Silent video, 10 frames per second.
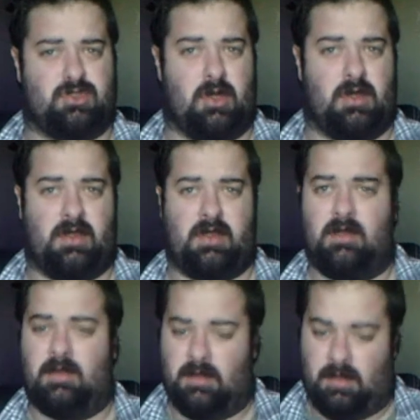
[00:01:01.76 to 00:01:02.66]
trunk.
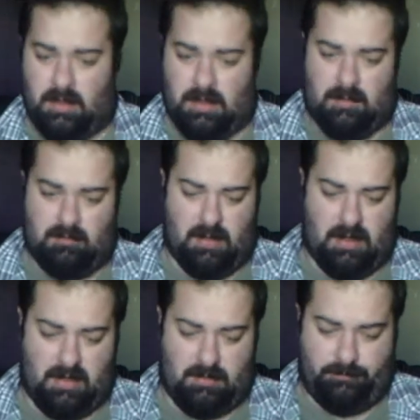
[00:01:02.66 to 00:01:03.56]

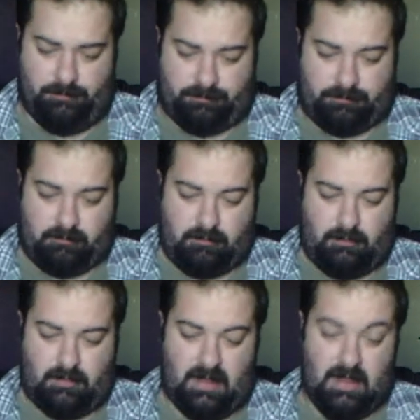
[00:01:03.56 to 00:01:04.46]
But
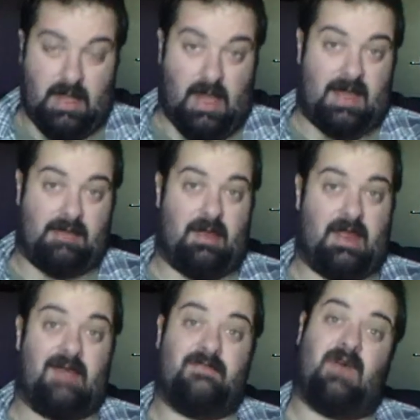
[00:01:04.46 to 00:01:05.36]

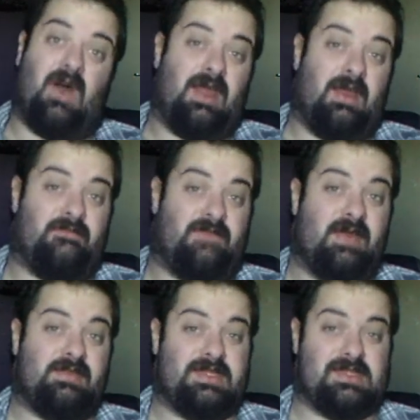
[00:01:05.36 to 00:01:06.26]
anyway, I
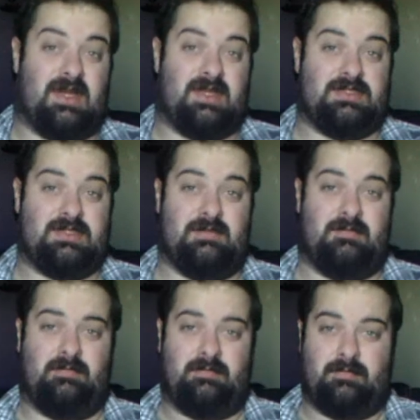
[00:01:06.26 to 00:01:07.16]
found this
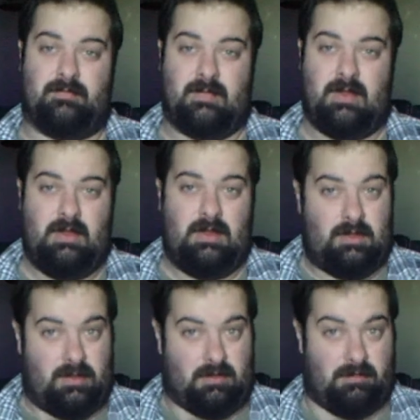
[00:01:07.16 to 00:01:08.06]
item
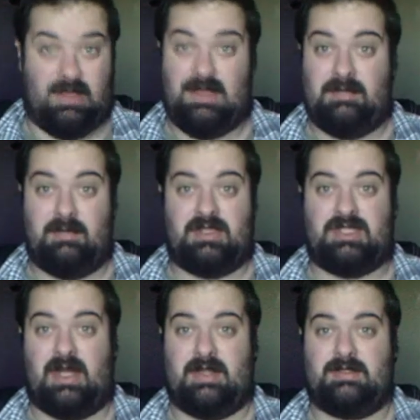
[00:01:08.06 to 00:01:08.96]
completely by
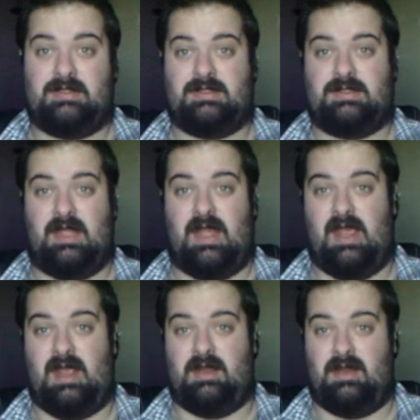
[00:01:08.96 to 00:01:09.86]
chance
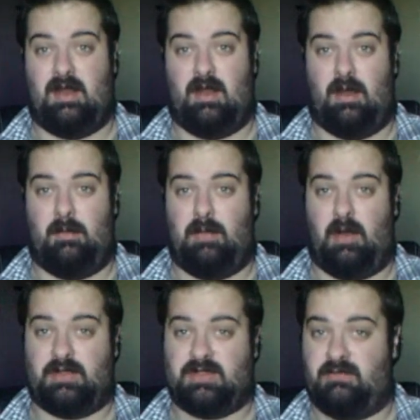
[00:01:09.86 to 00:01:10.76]
in a
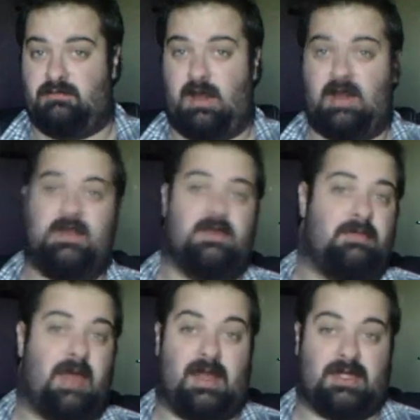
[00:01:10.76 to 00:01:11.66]
box of
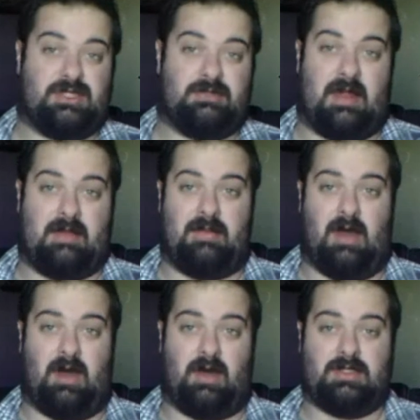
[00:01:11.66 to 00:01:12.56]
random Action Man
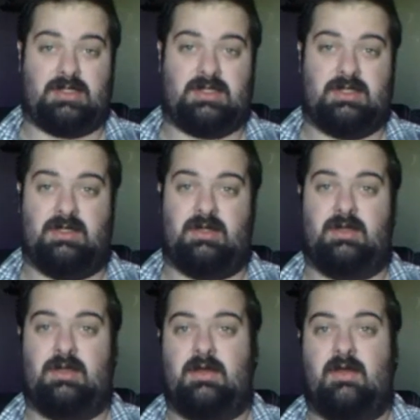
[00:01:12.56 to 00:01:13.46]
parts
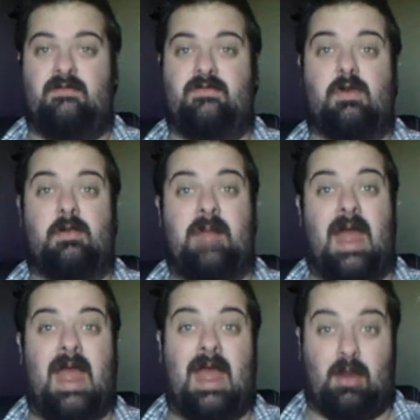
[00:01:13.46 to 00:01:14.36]
for
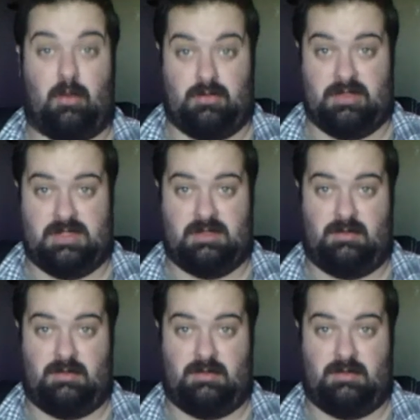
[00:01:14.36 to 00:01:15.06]
£1.